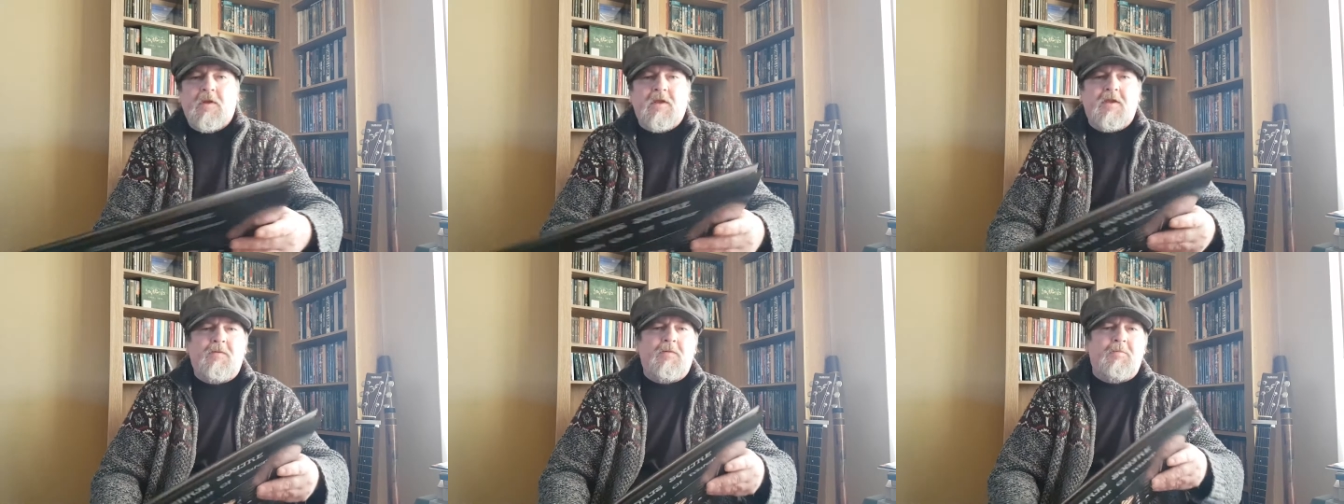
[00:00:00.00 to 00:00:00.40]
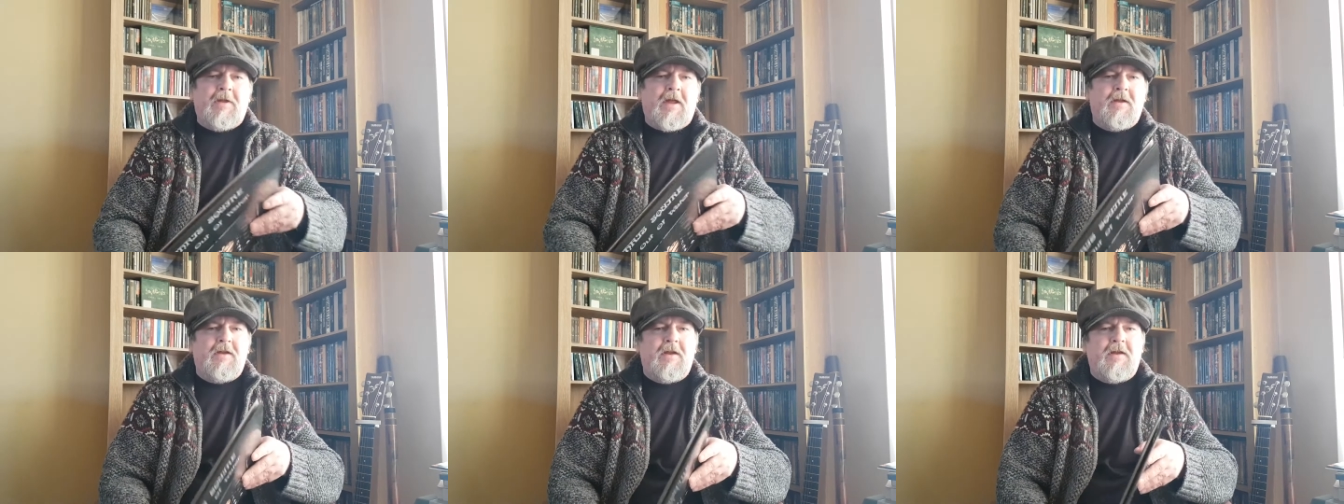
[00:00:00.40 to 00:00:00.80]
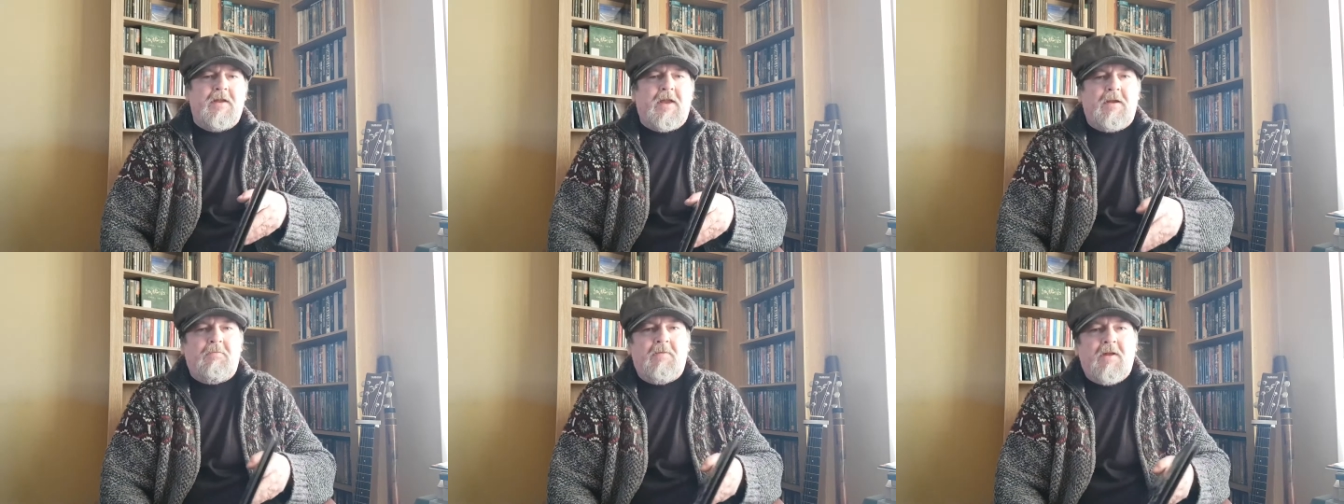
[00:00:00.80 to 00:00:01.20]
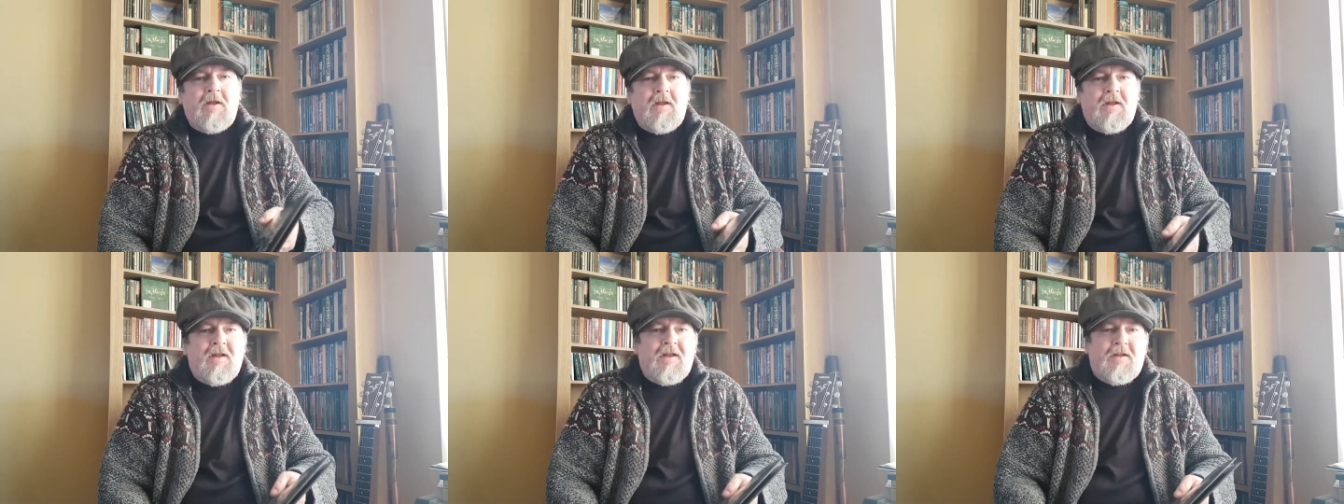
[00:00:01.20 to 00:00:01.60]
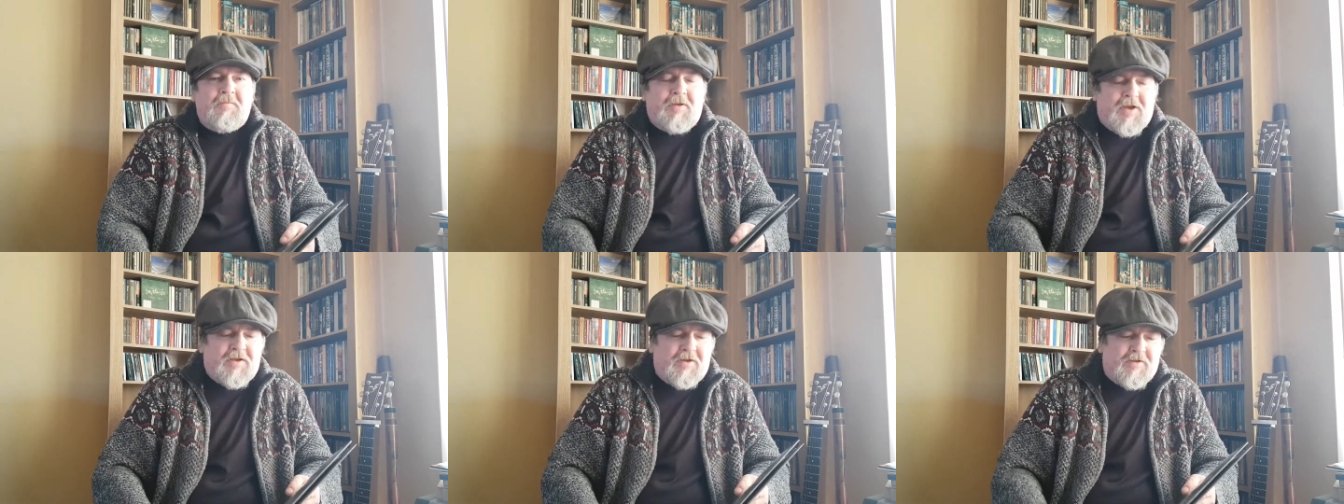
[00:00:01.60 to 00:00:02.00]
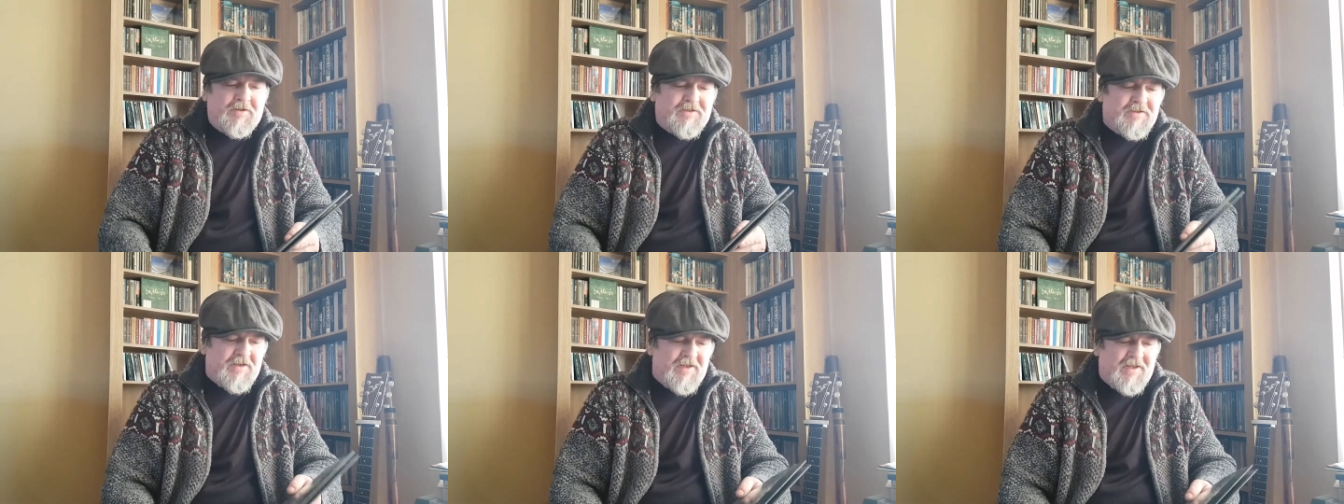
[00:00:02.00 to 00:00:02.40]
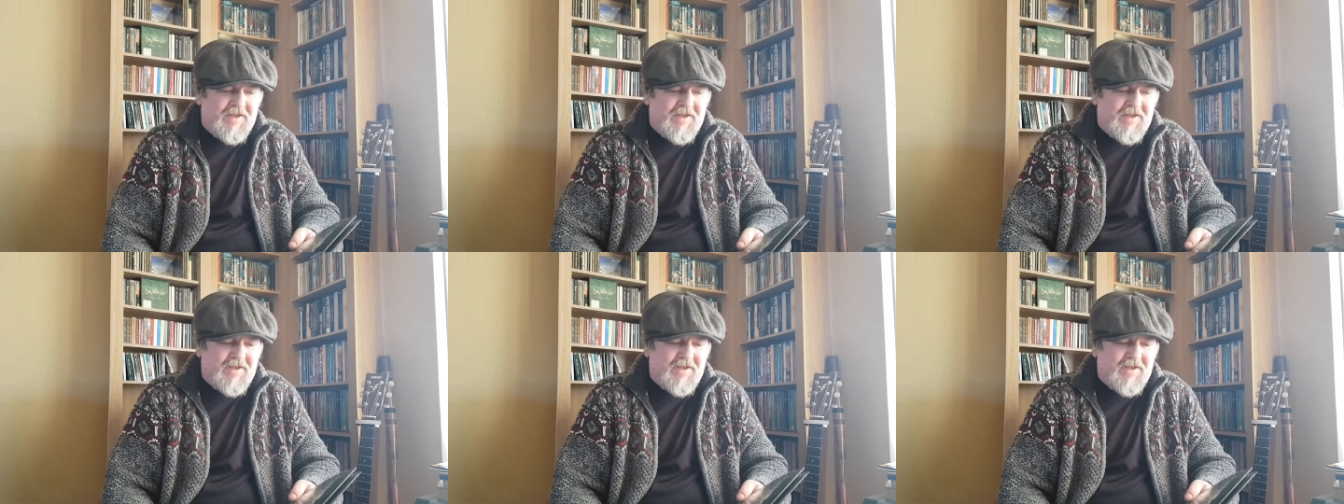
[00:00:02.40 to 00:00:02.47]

give him that nickname, because